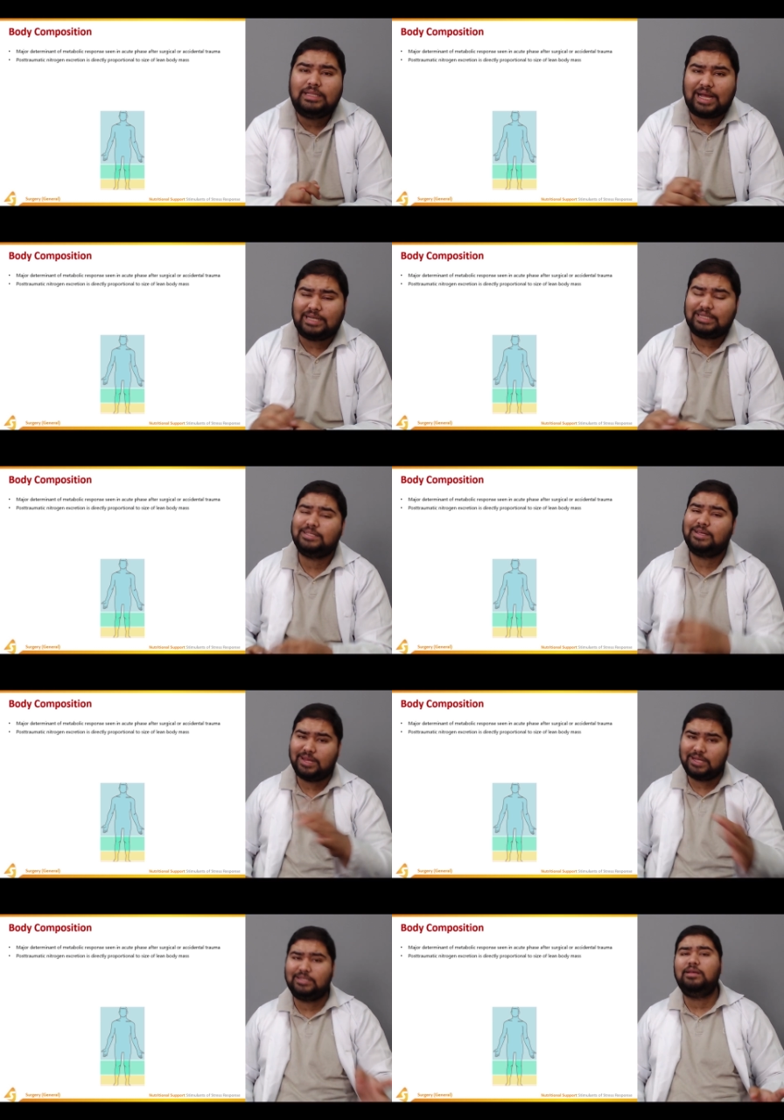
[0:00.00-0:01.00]
That is,
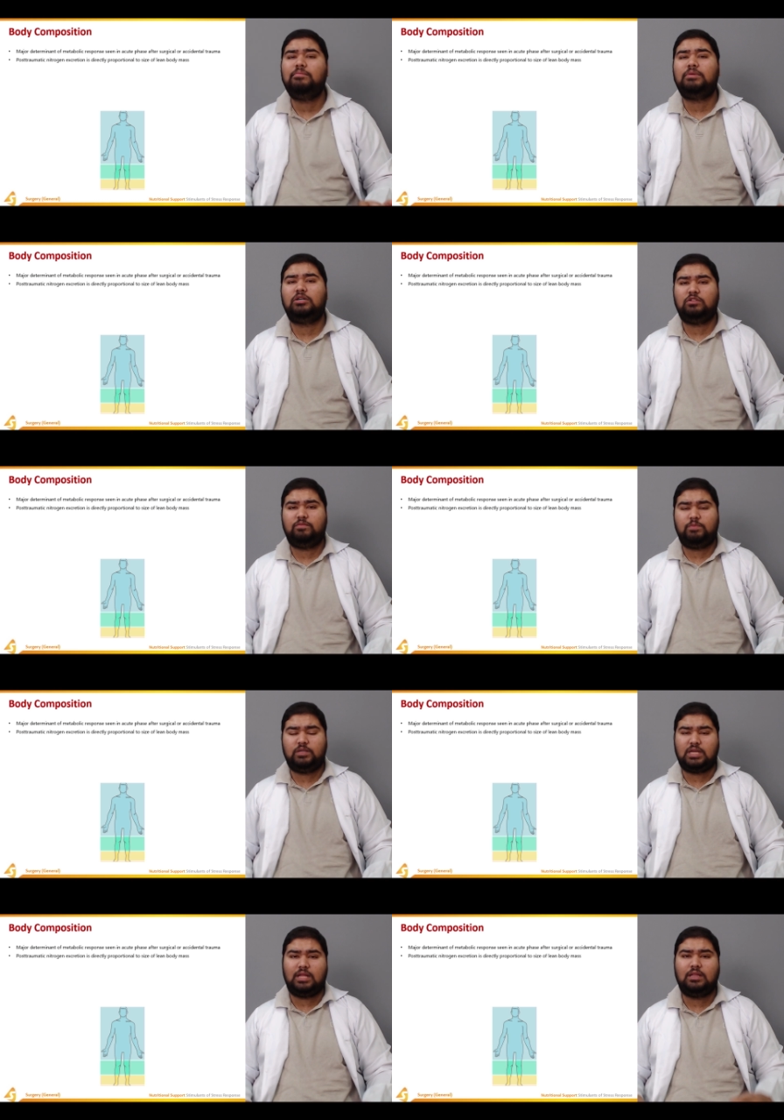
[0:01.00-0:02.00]
greater the amount of
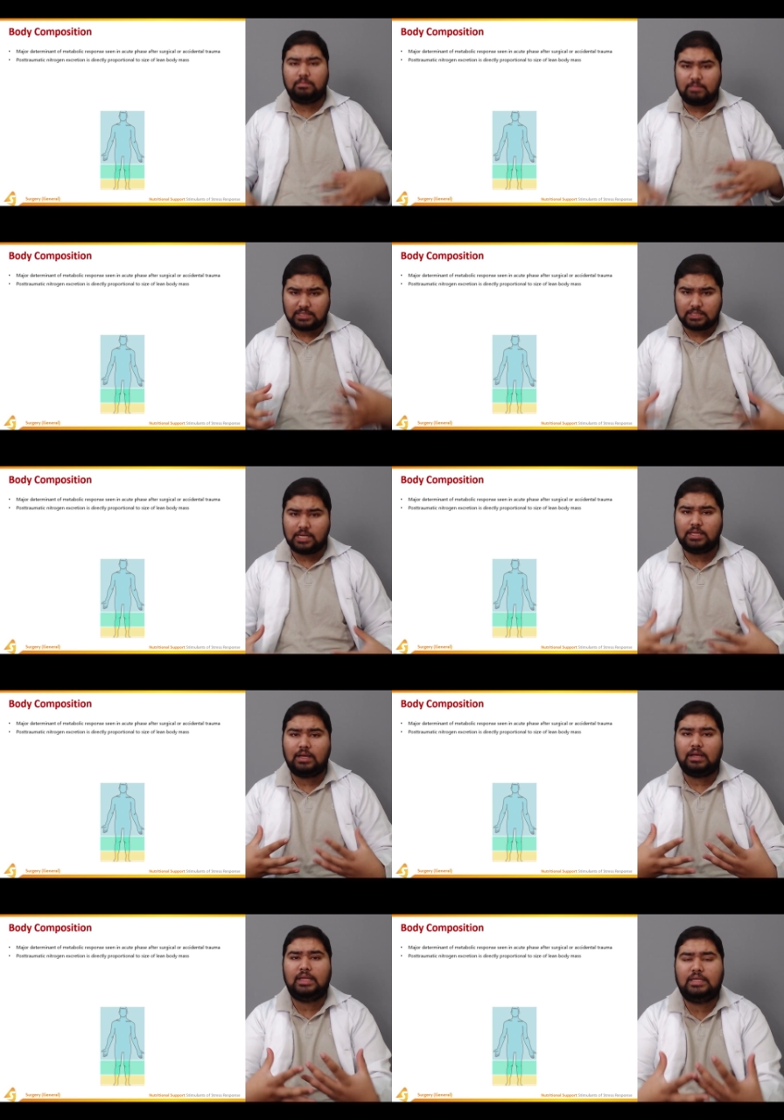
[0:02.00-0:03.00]
protein the muscular
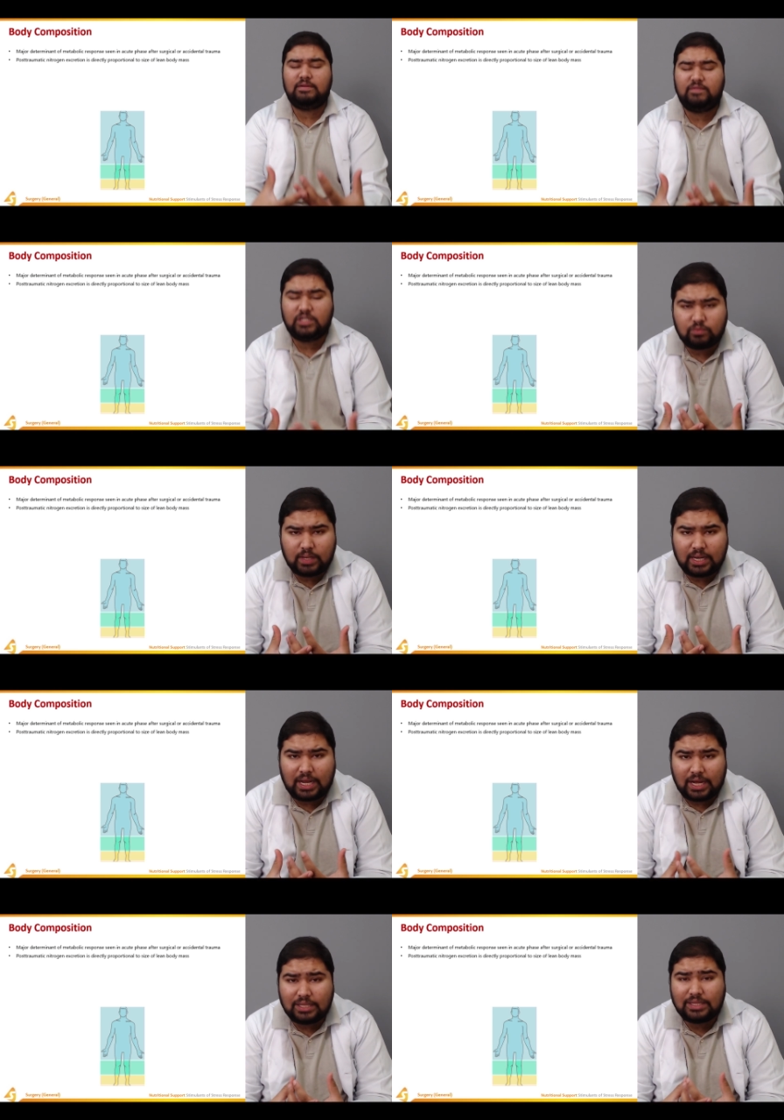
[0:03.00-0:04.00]
the individual
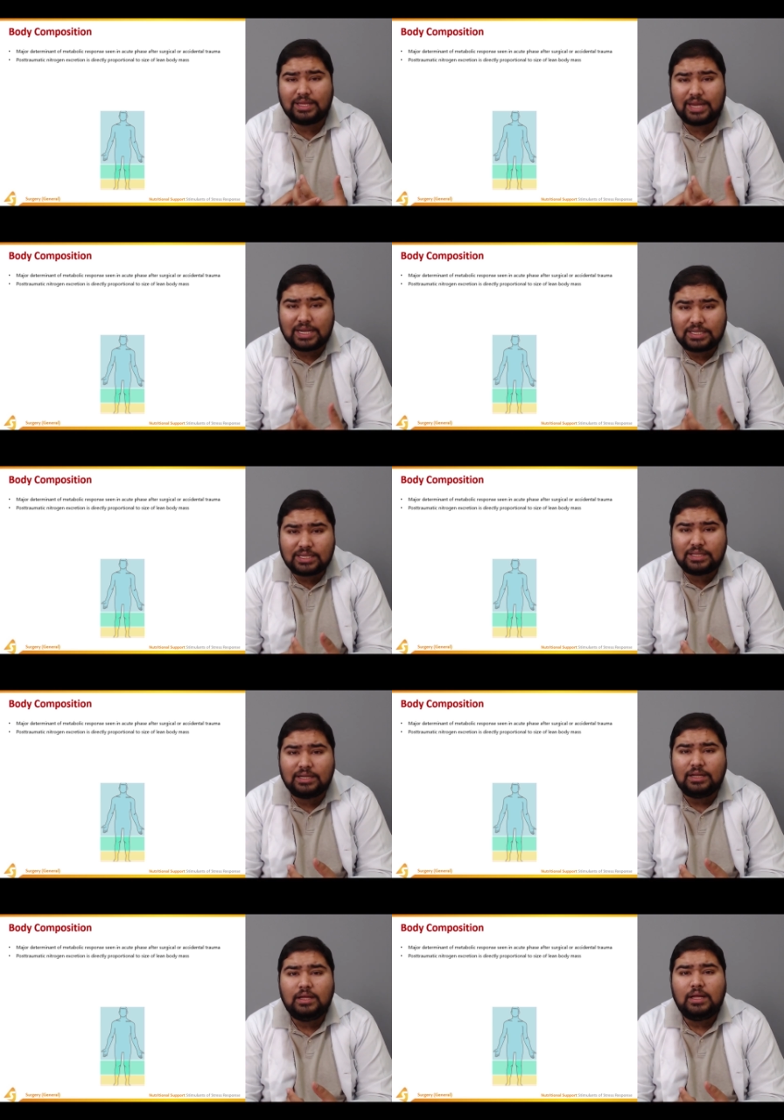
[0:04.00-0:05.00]
are, the greater
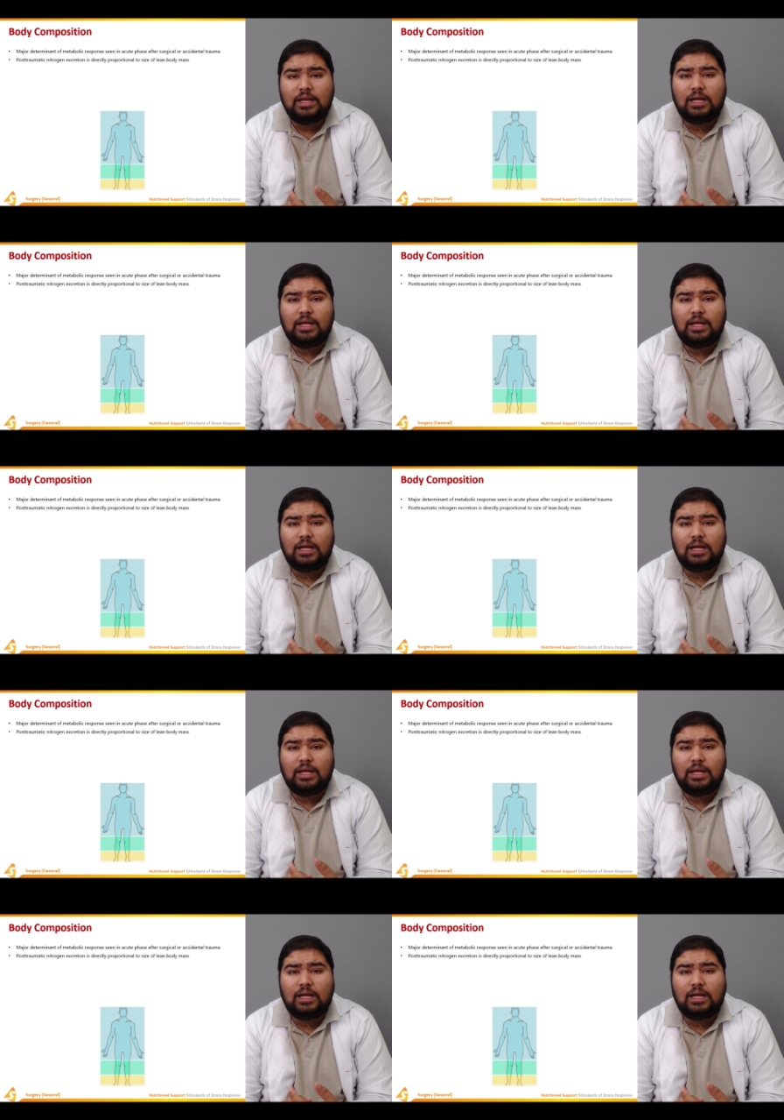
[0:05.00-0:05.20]
the